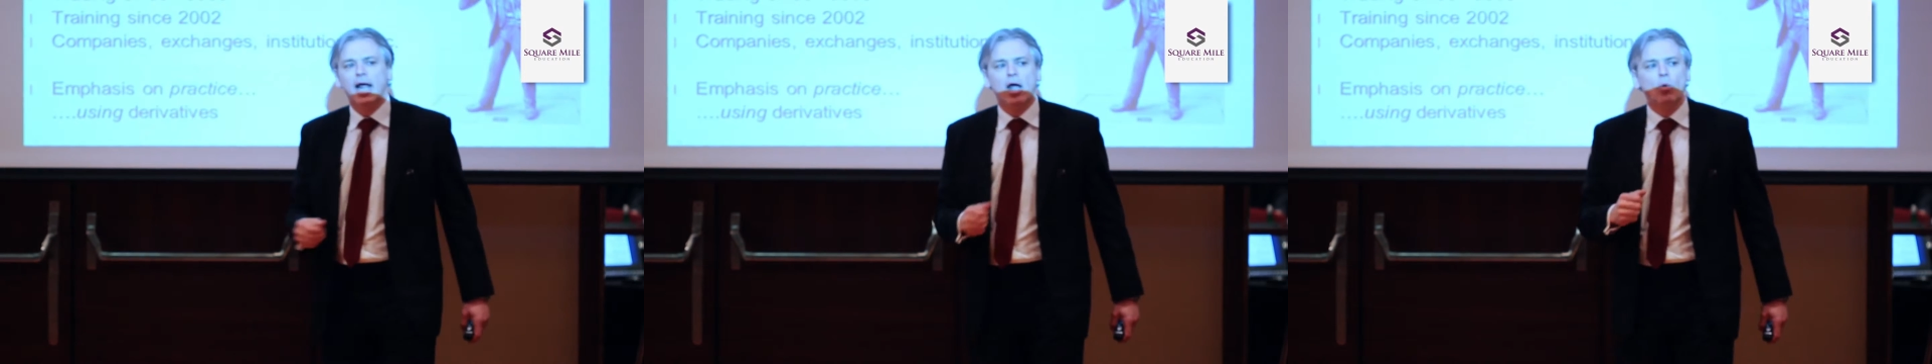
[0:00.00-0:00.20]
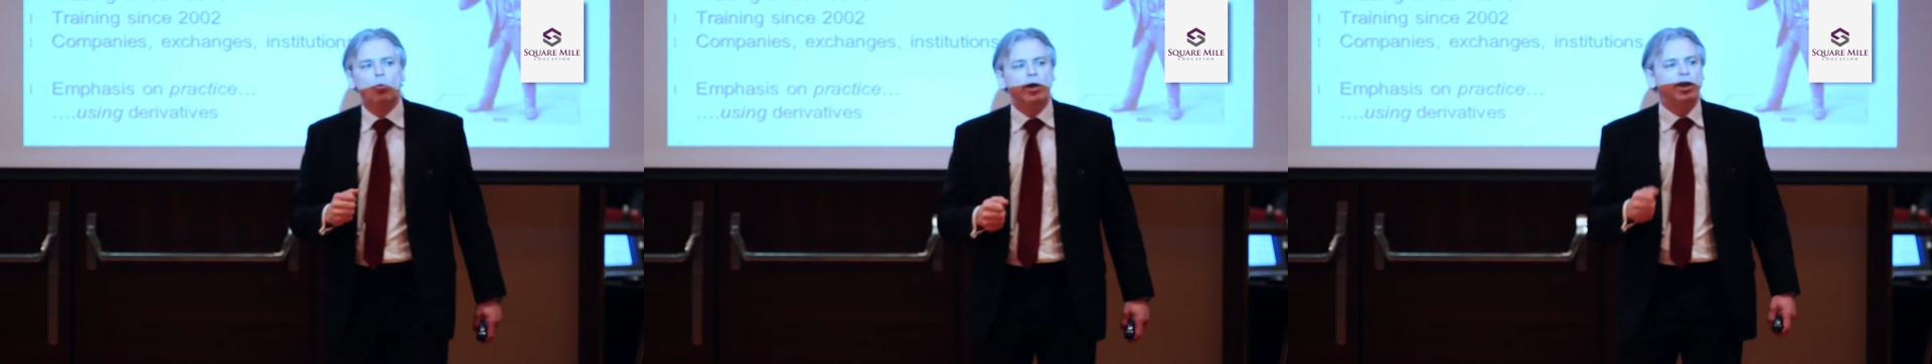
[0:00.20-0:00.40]

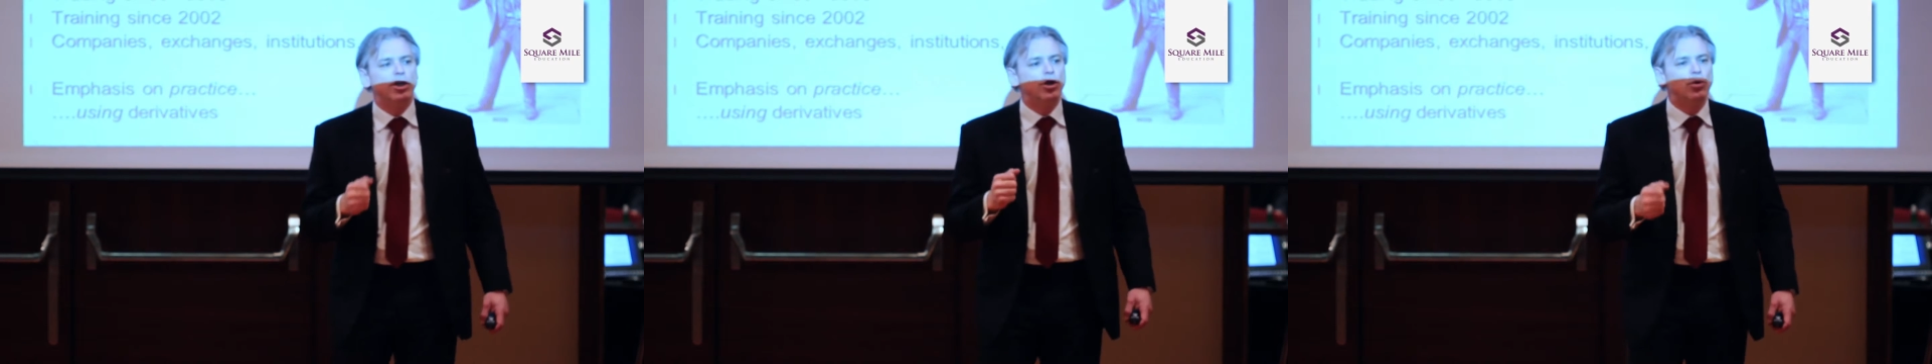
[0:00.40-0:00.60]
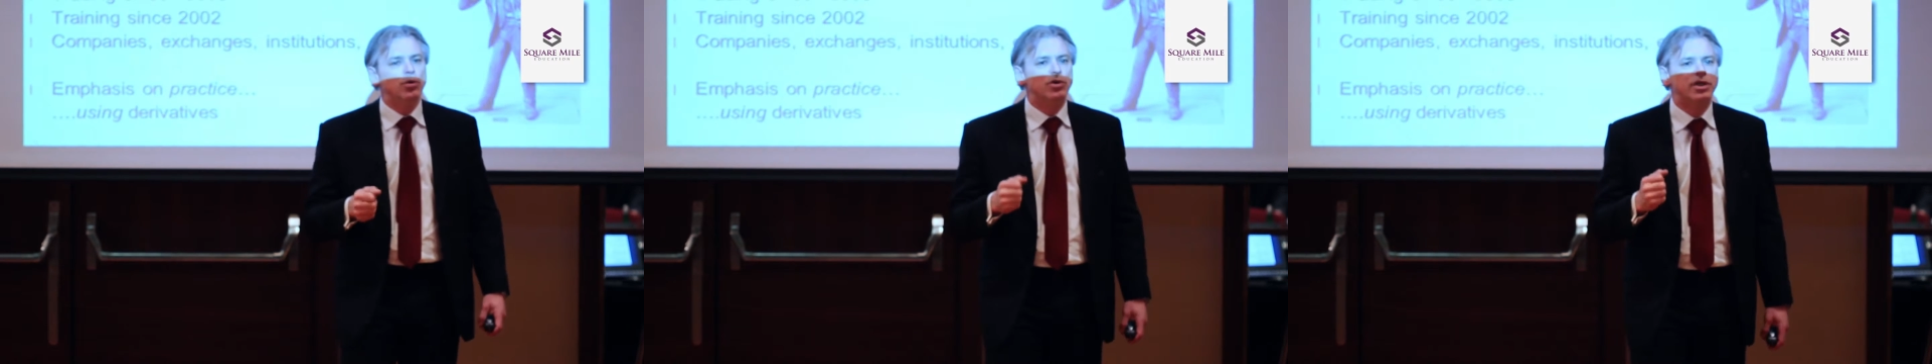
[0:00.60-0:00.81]
how we
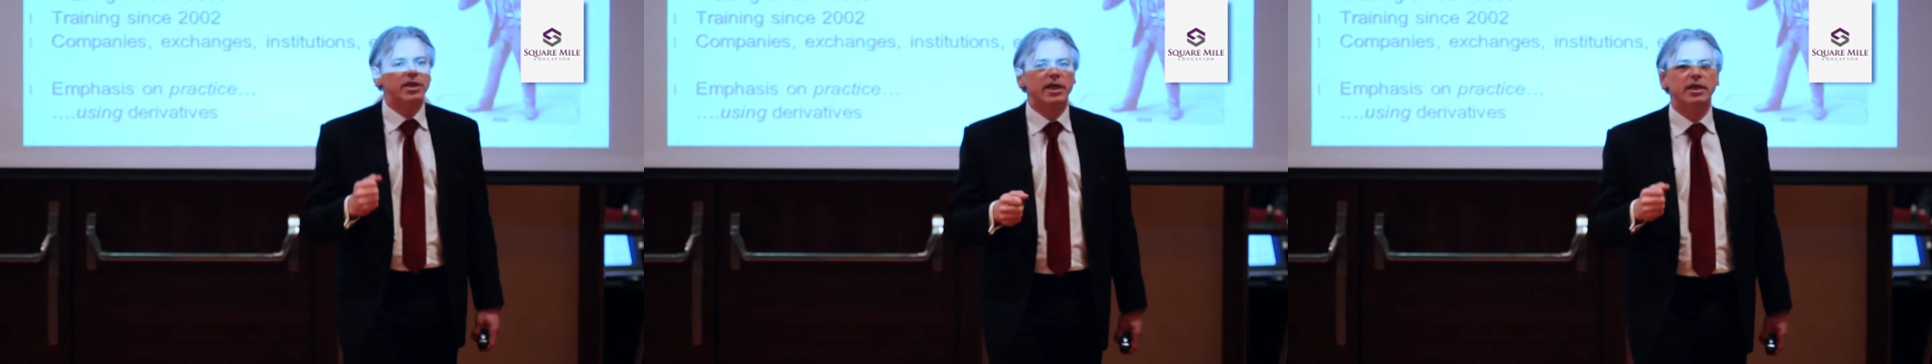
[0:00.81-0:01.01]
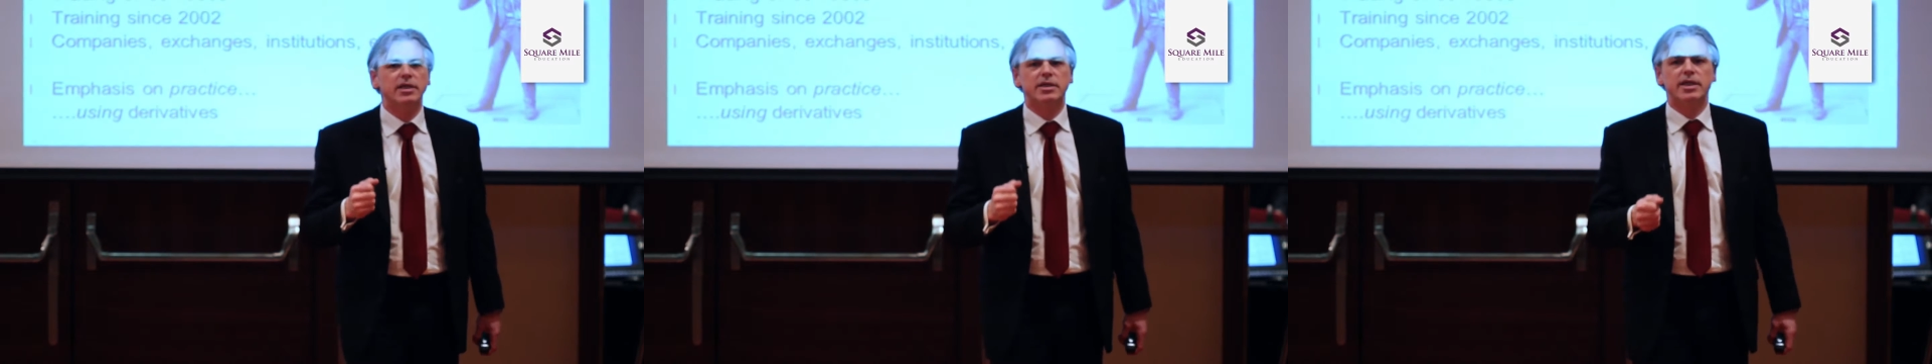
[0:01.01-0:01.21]
use
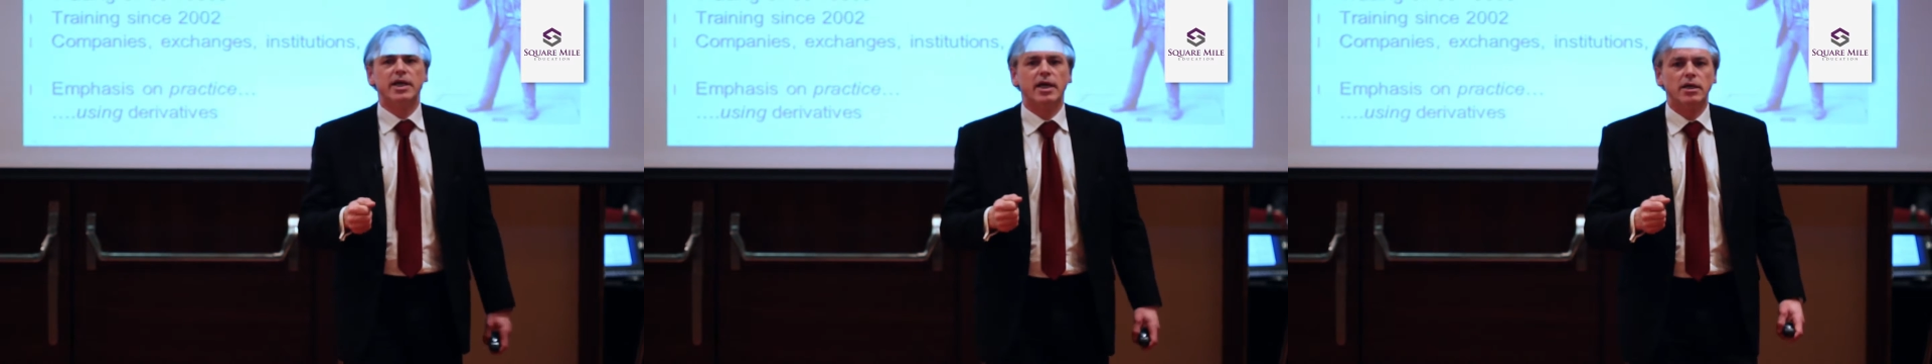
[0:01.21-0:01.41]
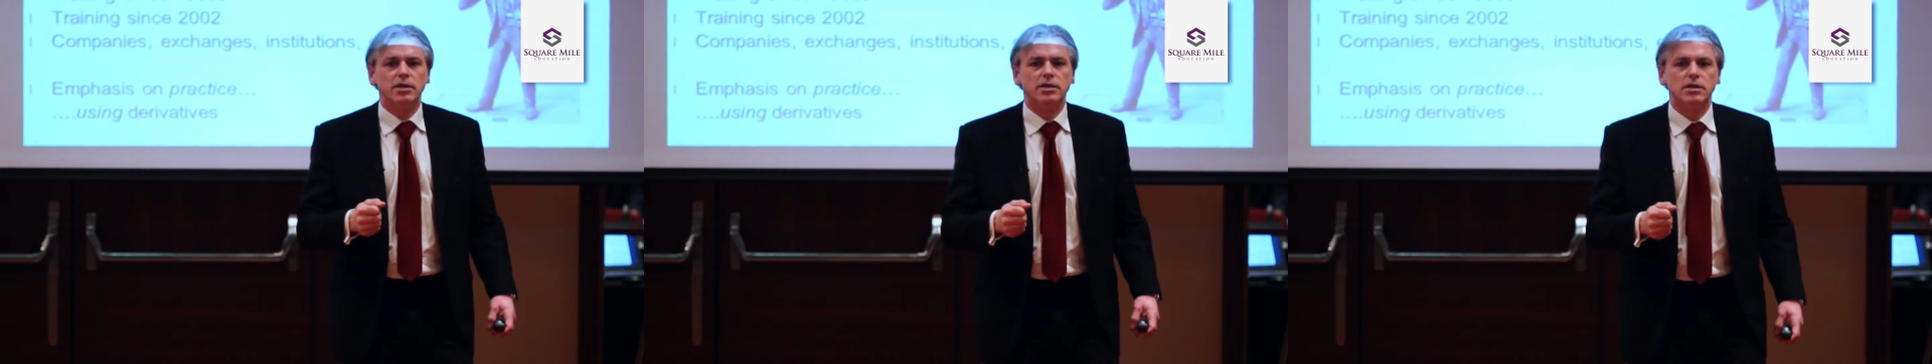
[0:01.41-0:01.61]
these
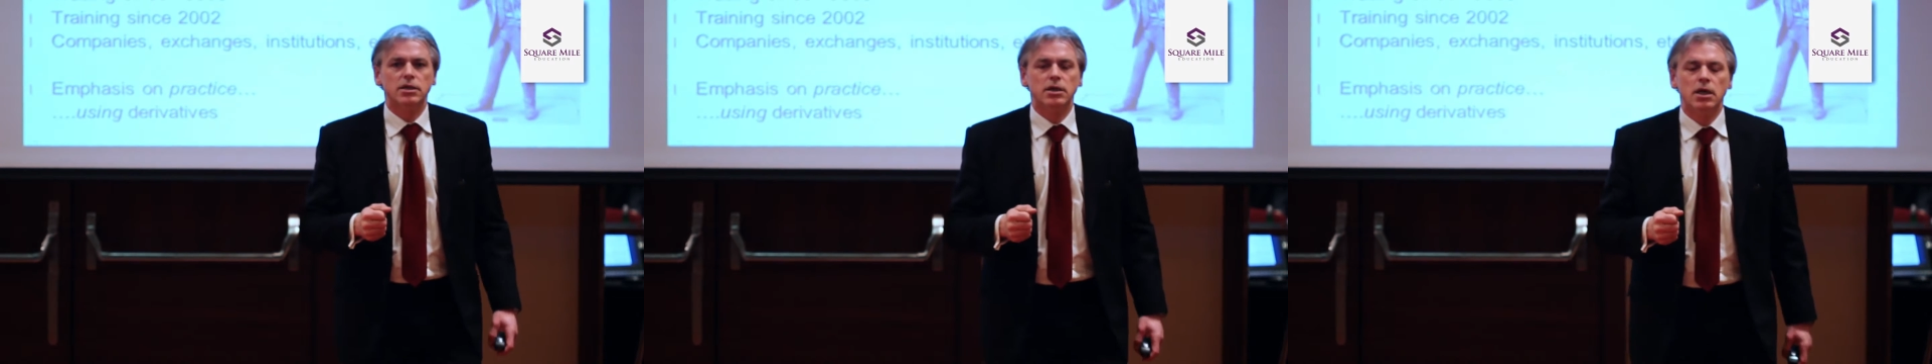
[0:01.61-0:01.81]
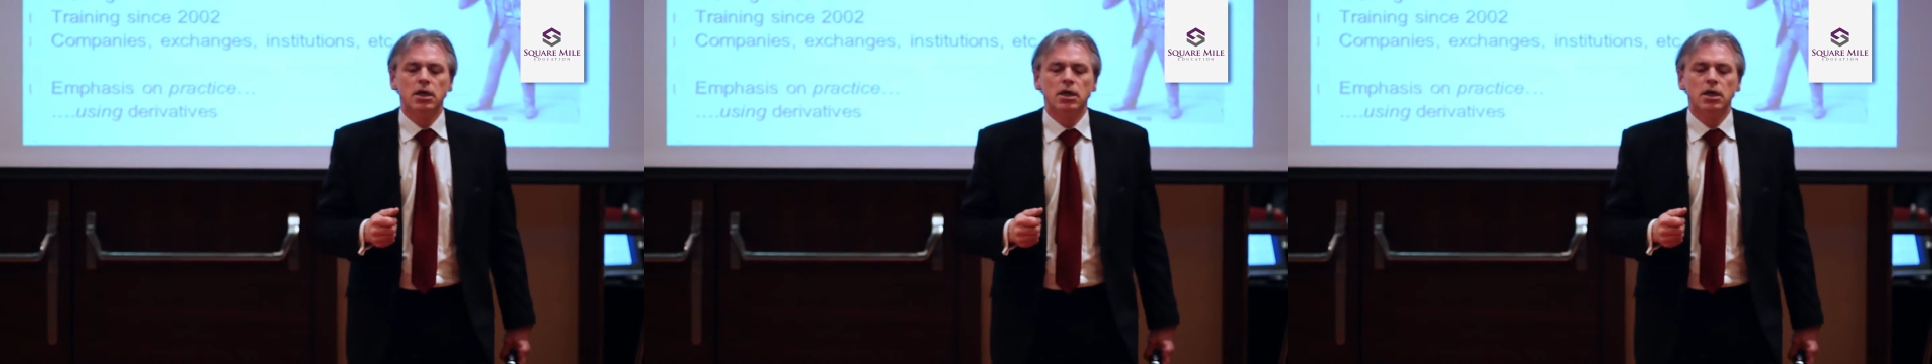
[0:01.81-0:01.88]
things.